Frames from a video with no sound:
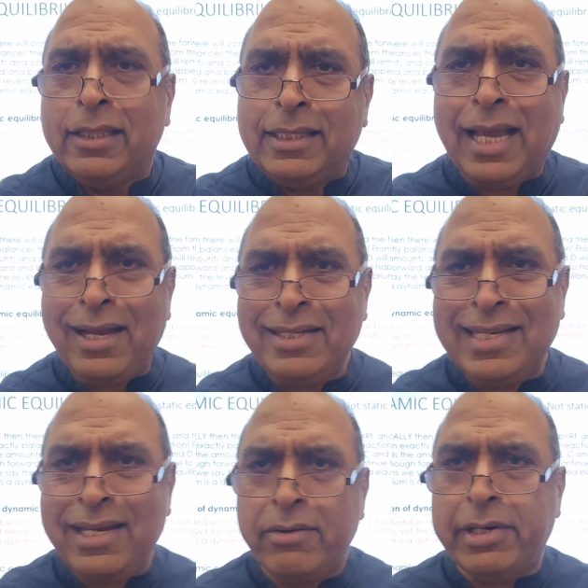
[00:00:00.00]
The
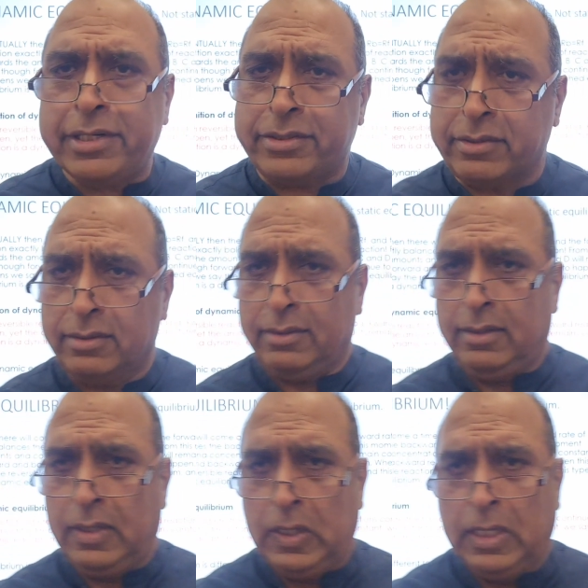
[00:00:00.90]
idea is
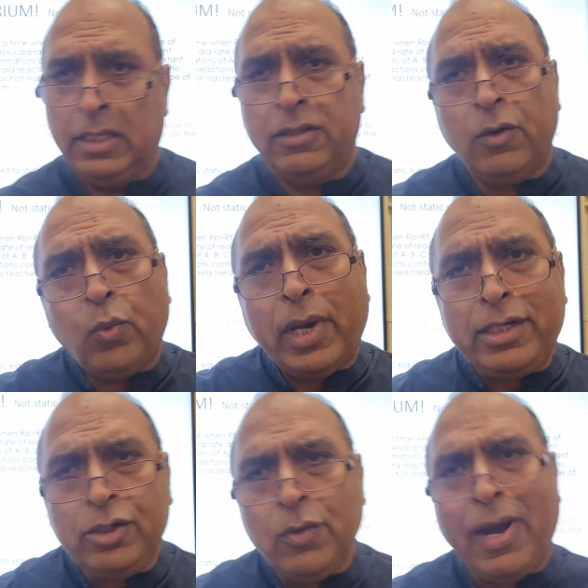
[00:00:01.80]
that
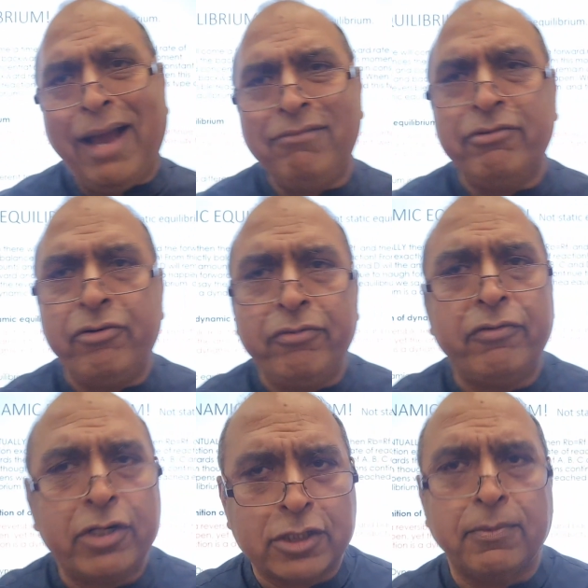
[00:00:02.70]
when you have a
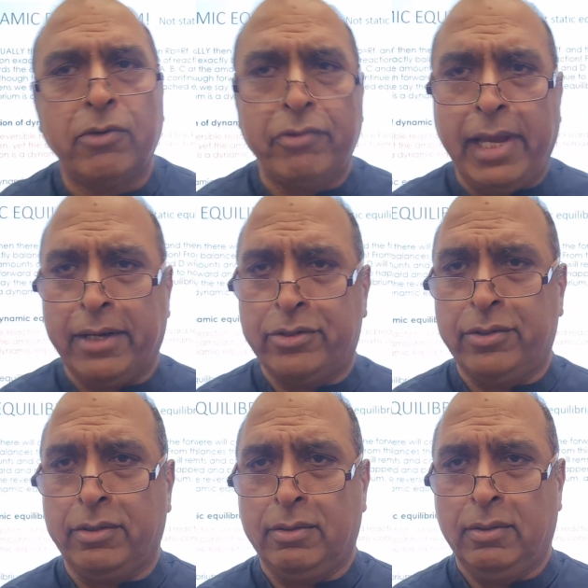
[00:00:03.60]
reversible
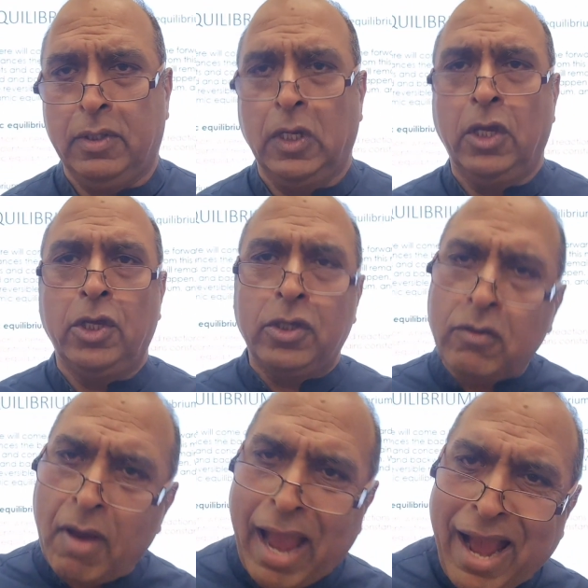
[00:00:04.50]
reaction,
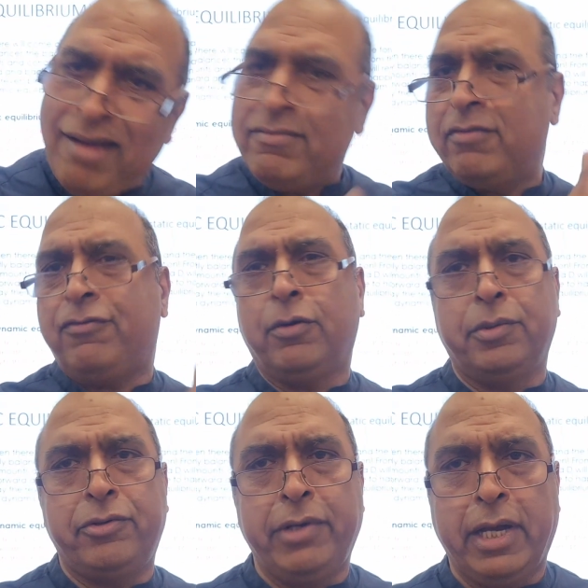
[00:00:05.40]
you have a
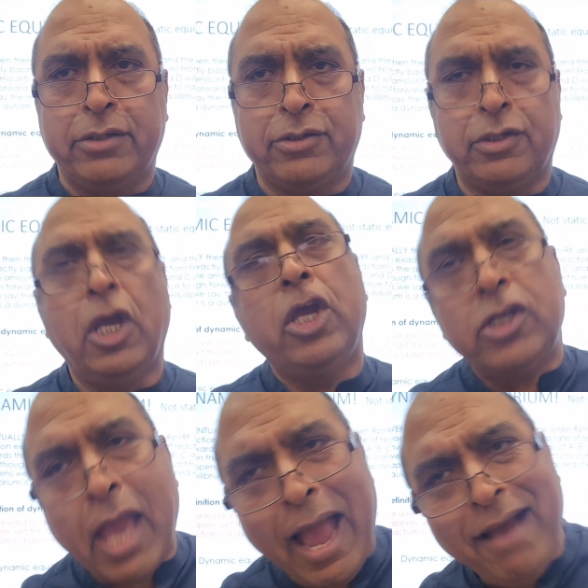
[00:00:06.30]
forward reaction,
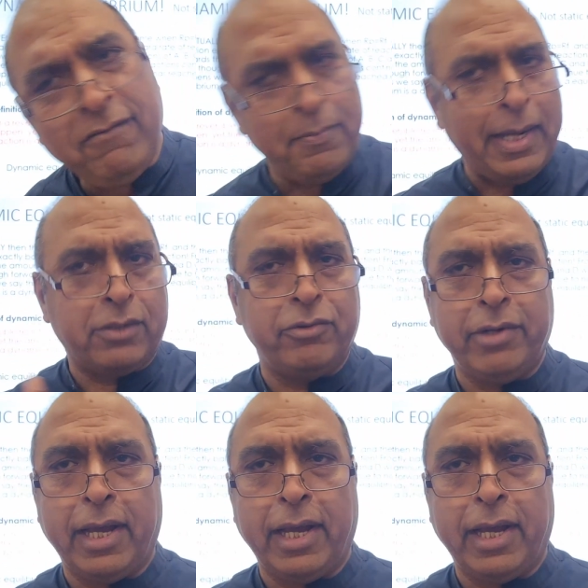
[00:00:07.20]
you have a backward